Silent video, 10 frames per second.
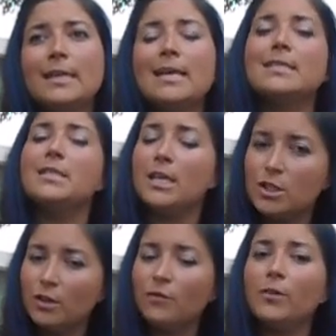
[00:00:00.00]

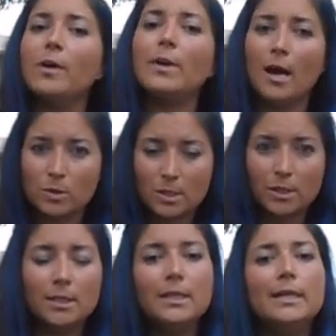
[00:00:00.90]
hesitation from
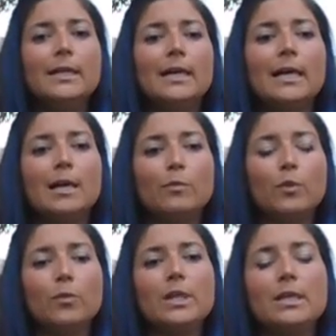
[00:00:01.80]
council. Um,
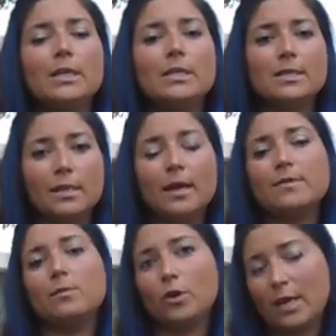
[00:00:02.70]
we did
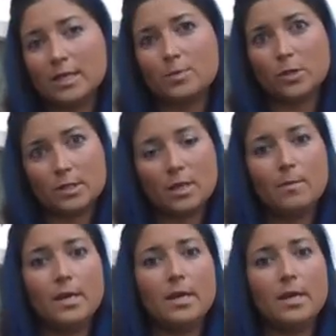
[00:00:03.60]
have some great experts come